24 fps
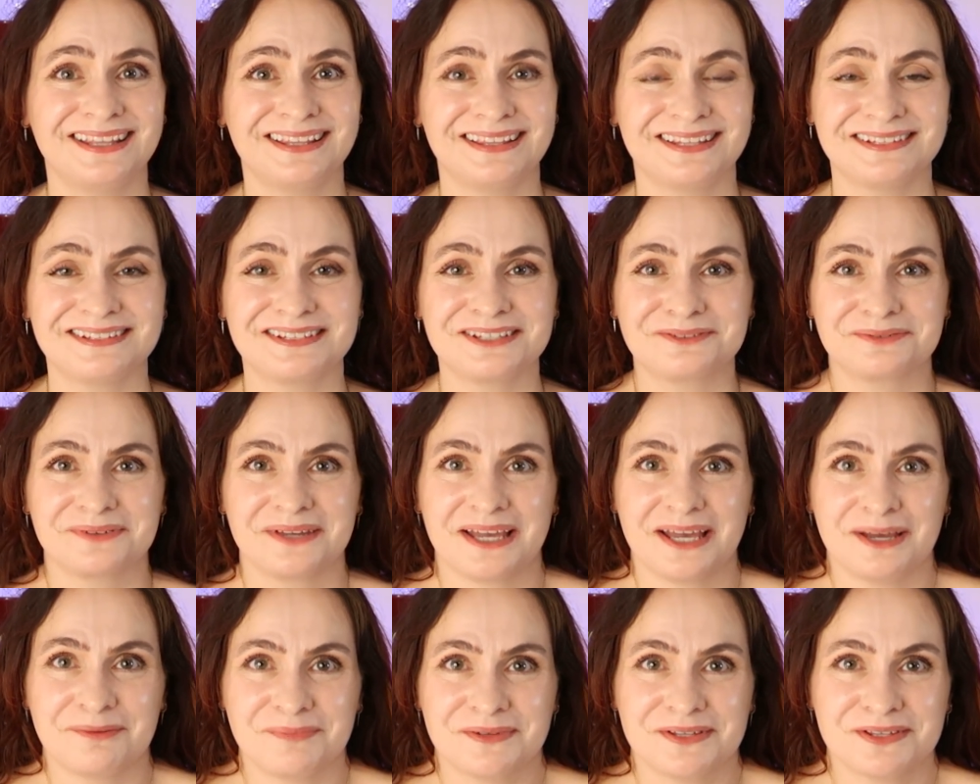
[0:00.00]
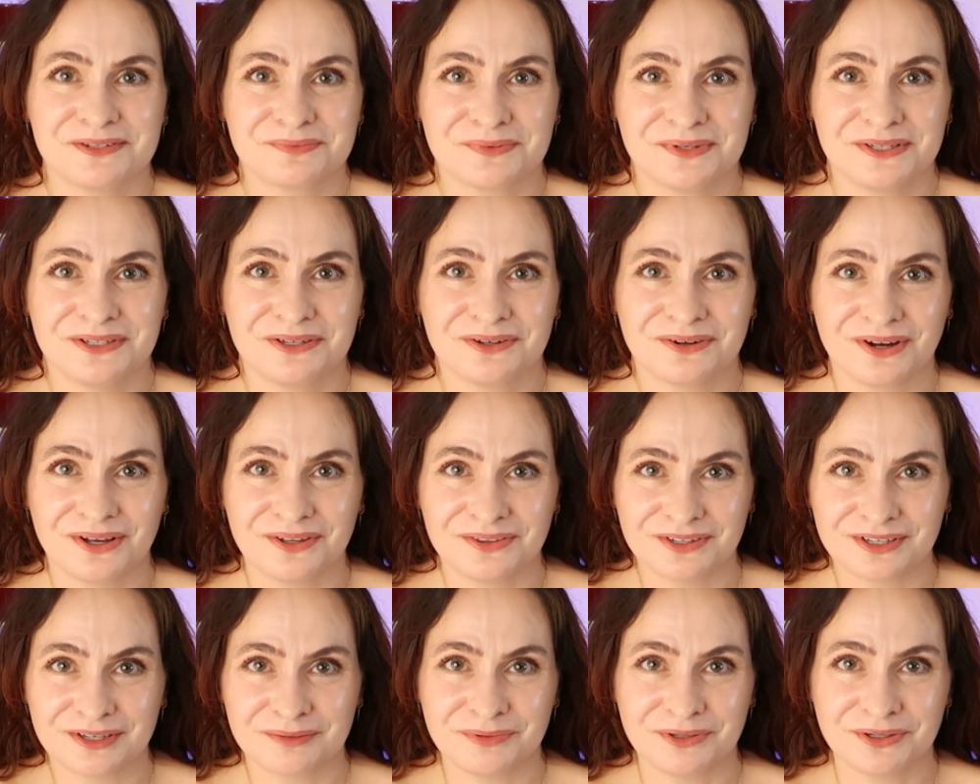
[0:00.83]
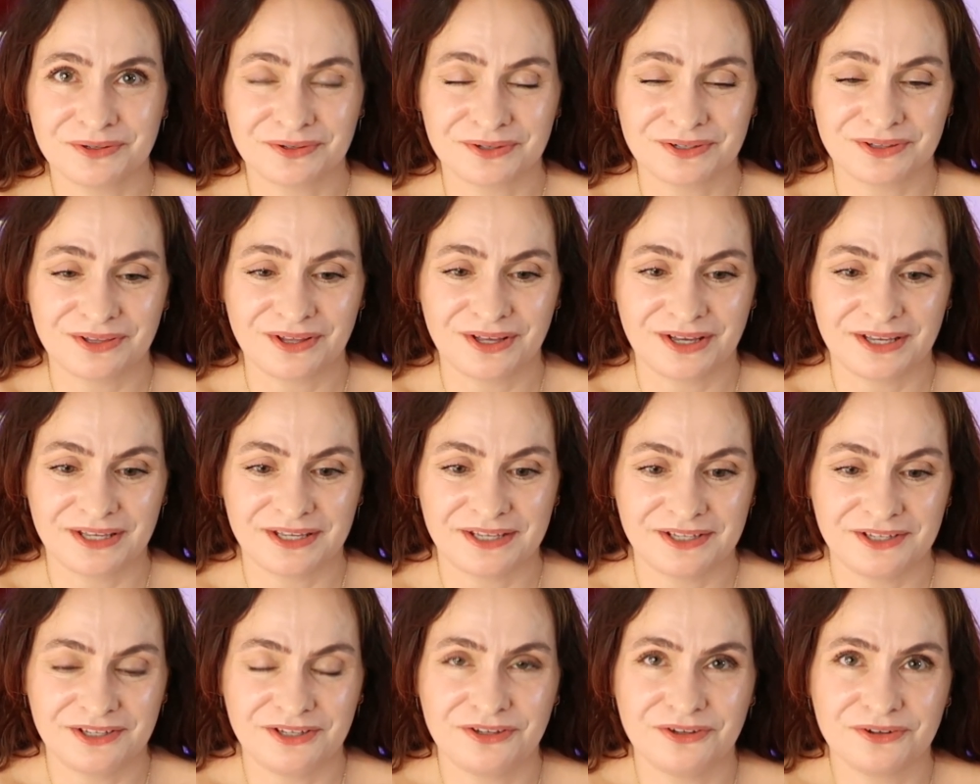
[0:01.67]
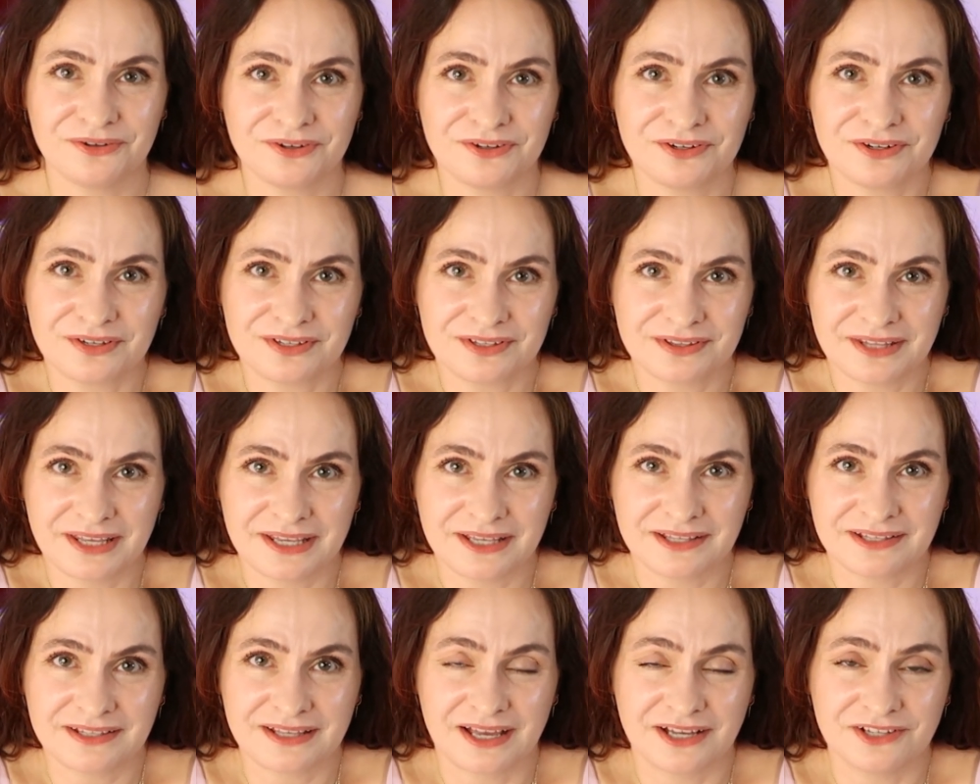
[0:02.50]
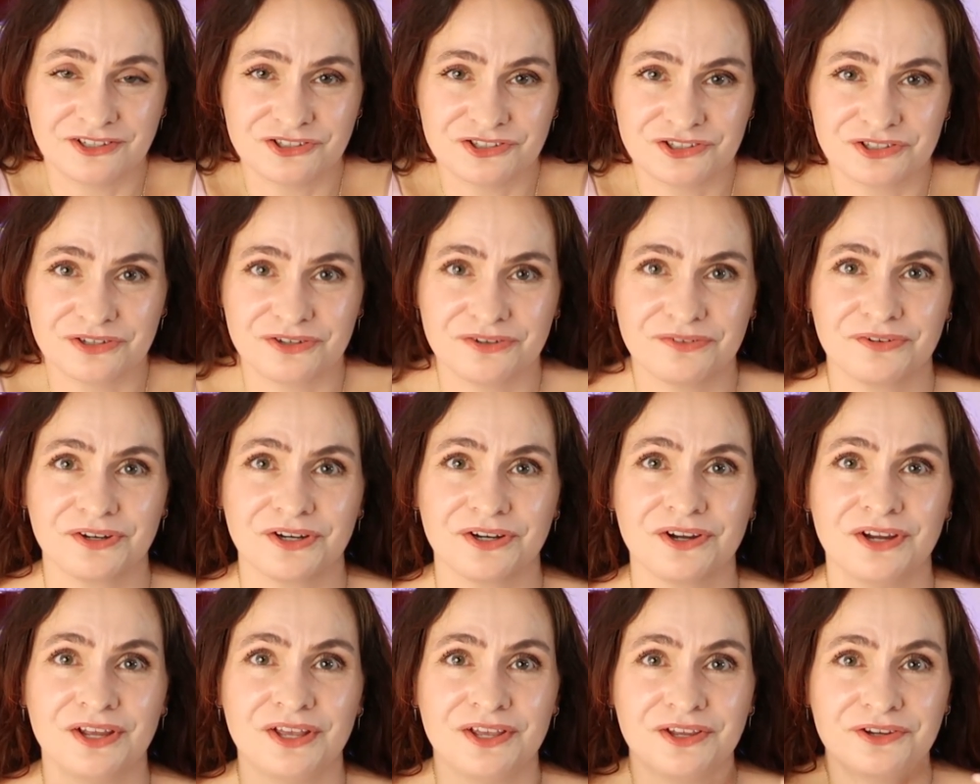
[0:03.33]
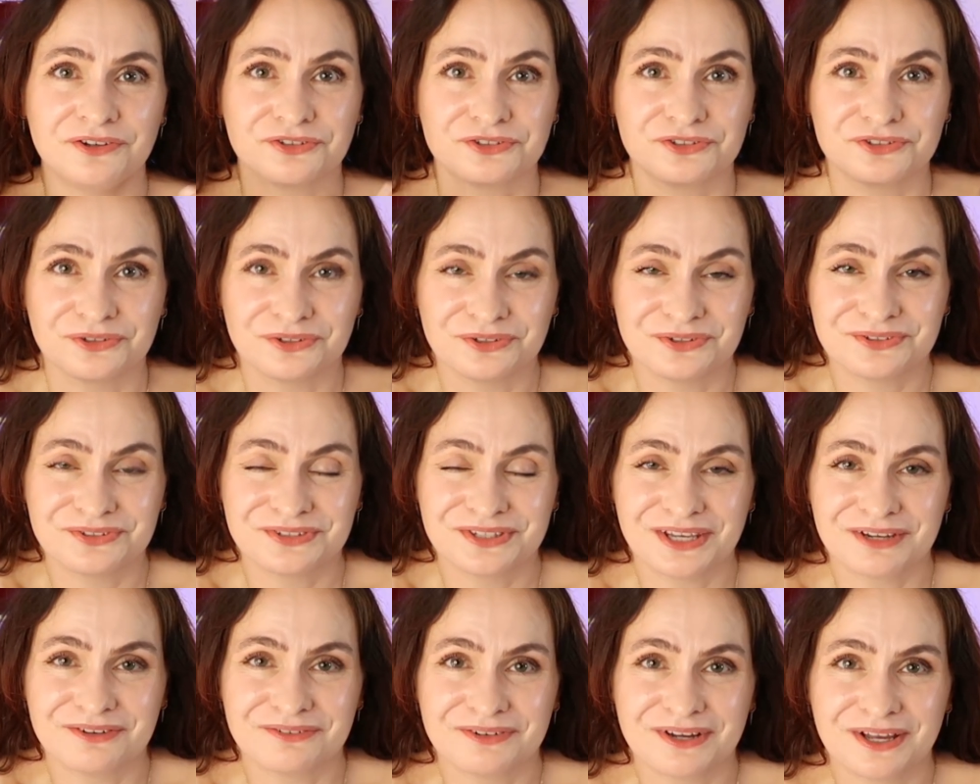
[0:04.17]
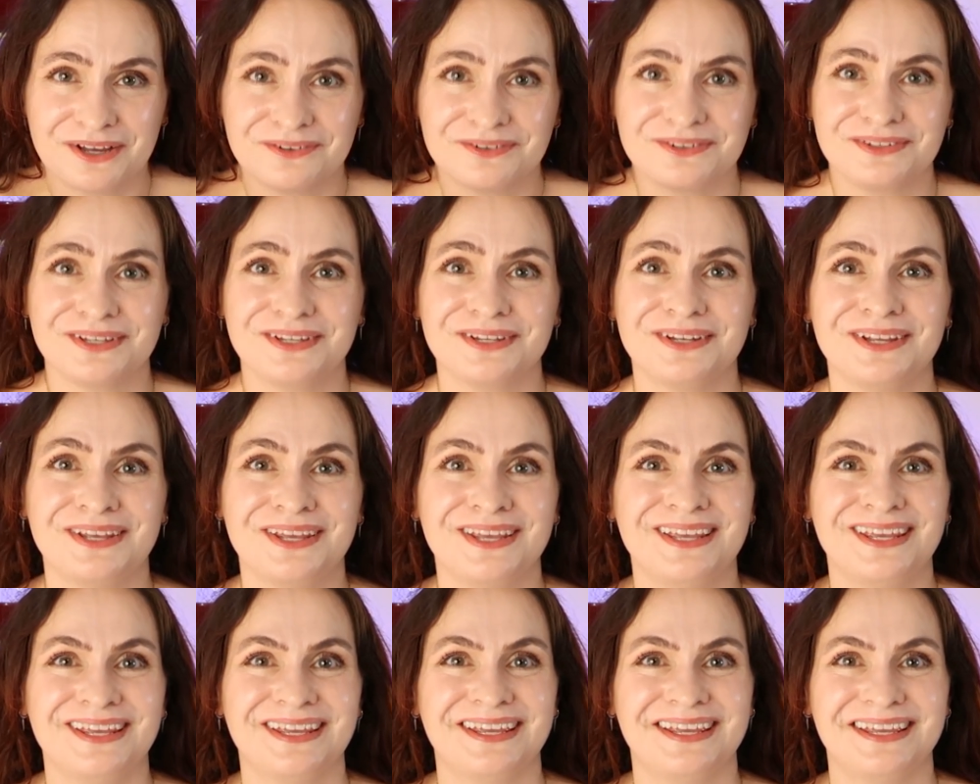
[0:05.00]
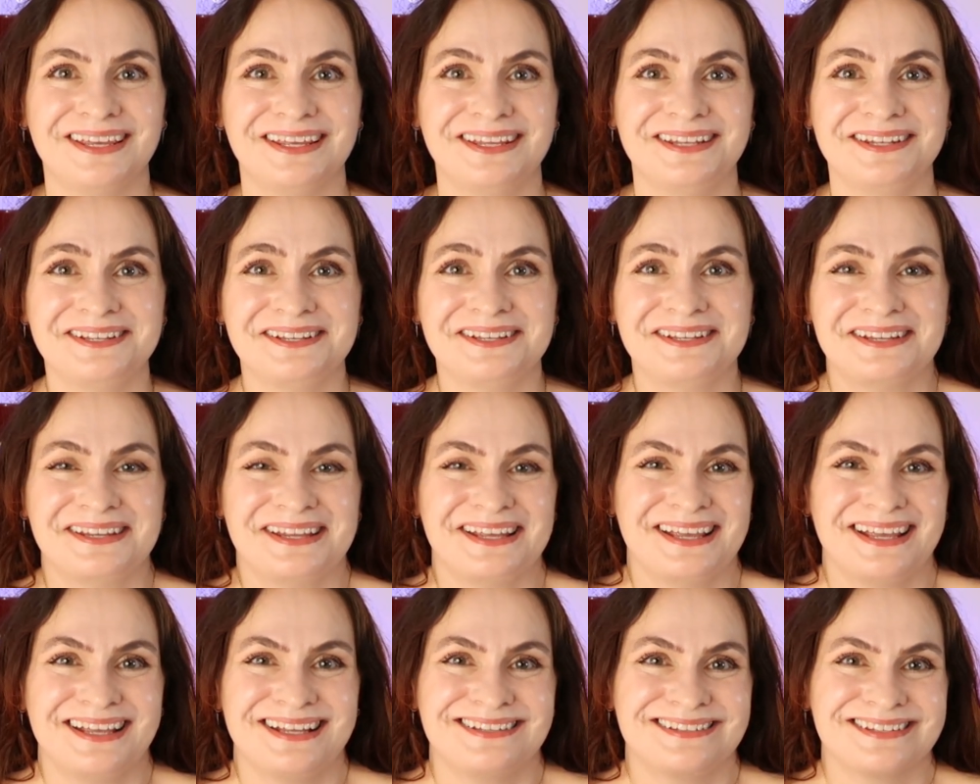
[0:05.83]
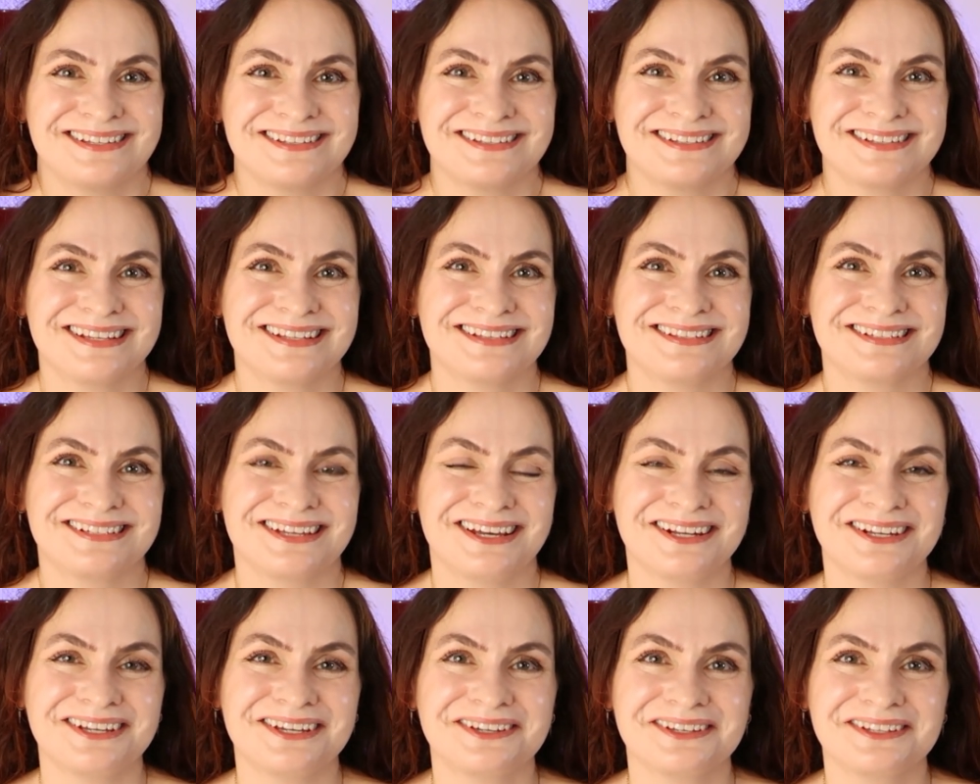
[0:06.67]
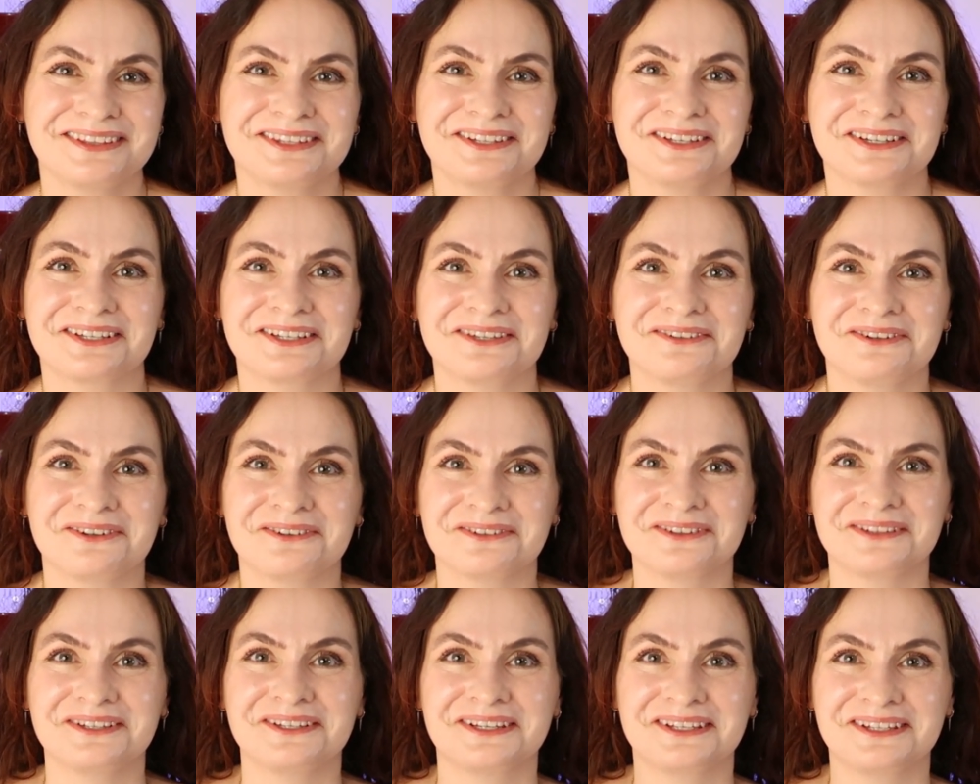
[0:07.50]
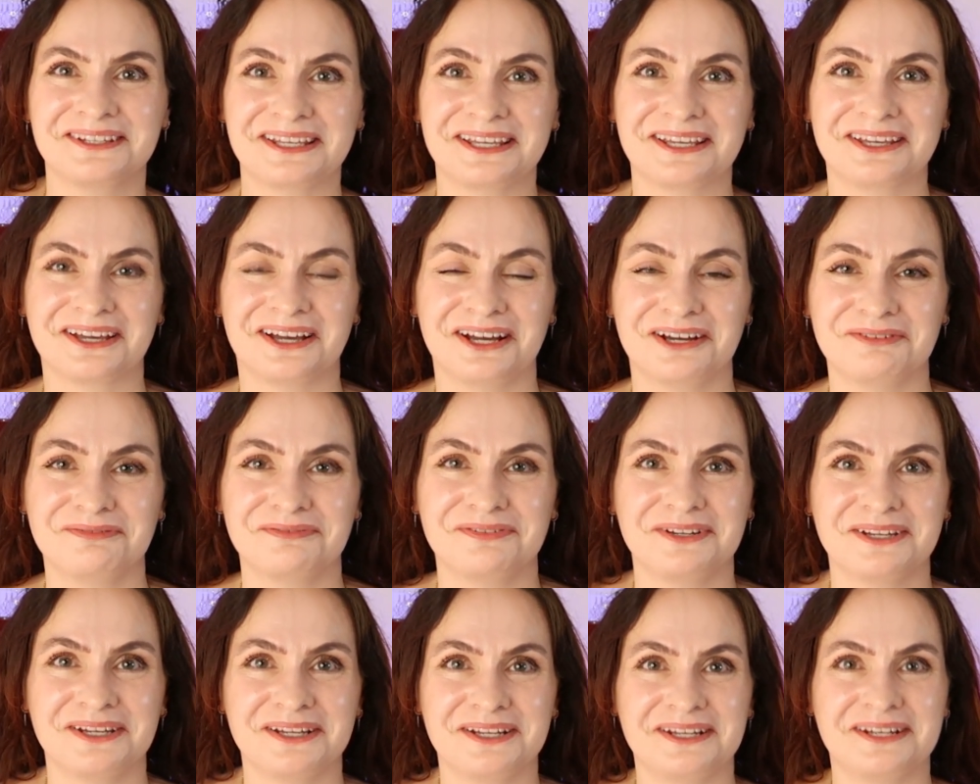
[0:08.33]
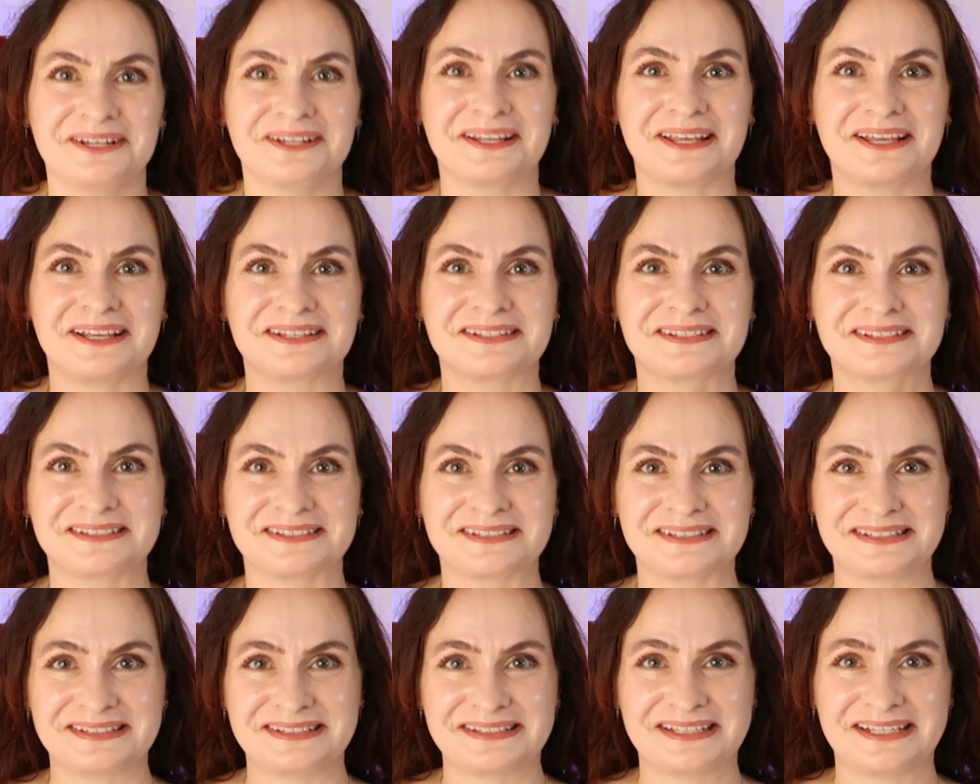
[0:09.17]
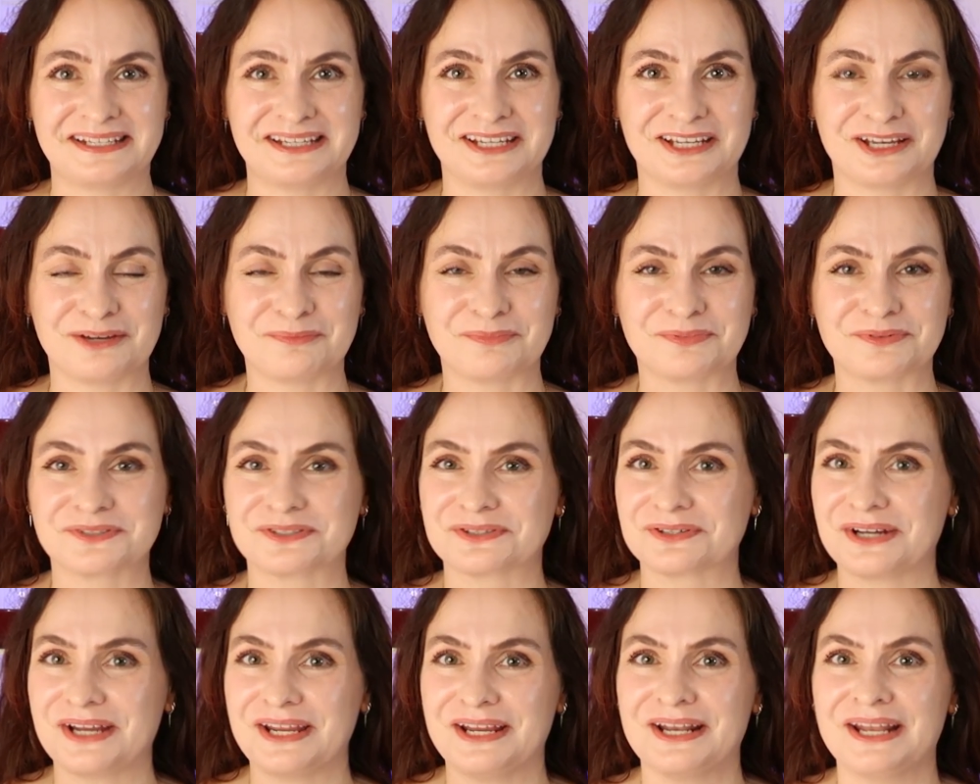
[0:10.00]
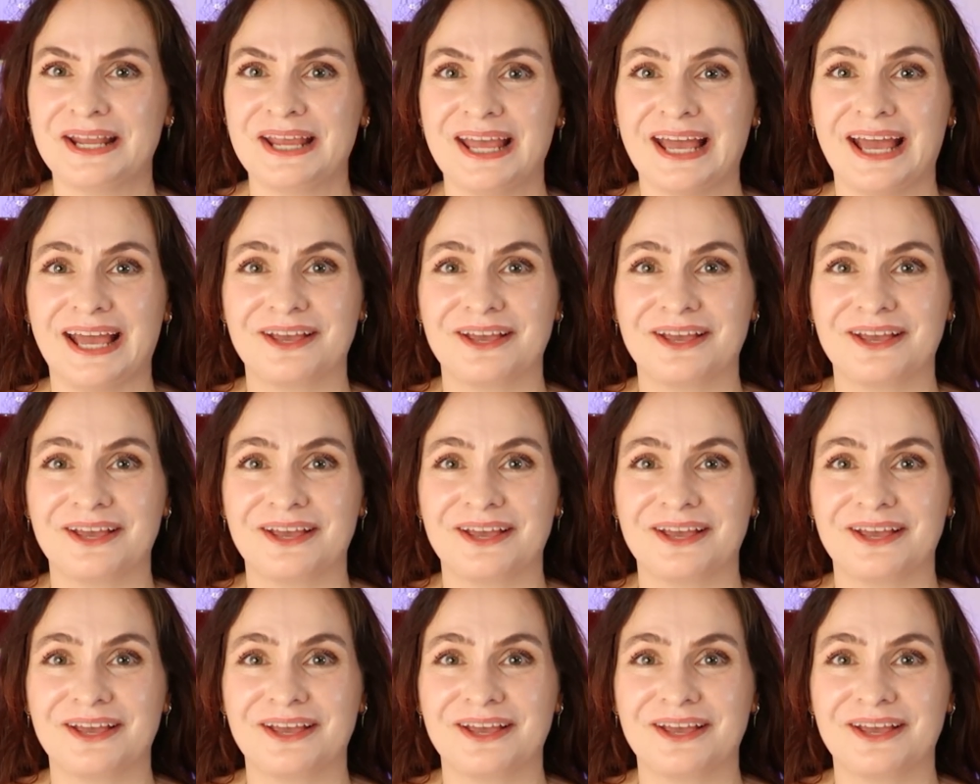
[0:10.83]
This is what happens when you're on the computer a lot and you're like hunched over, your shoulders get rounded, and it's not a good look. You don't look like confident and like sitting up straight.